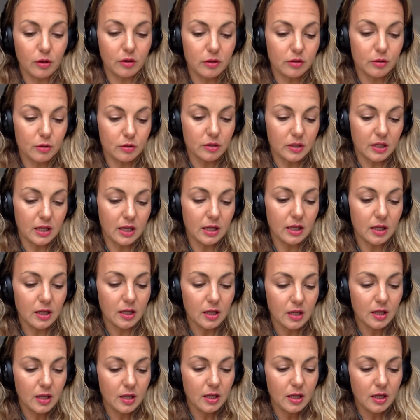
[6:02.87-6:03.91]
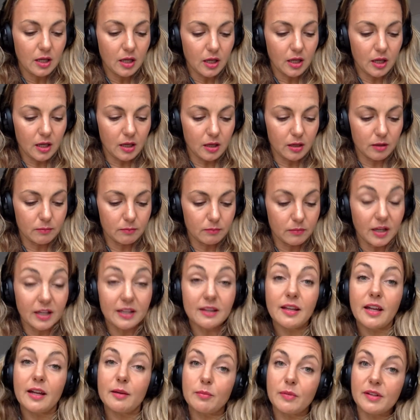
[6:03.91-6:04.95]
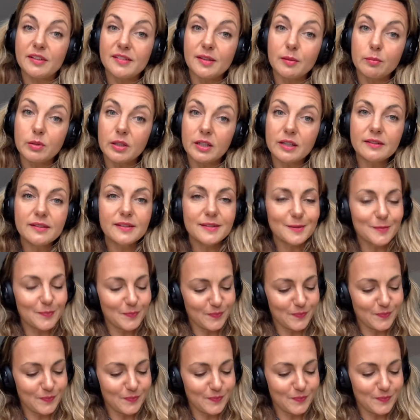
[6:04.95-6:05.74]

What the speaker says: 30, unlike my siblings.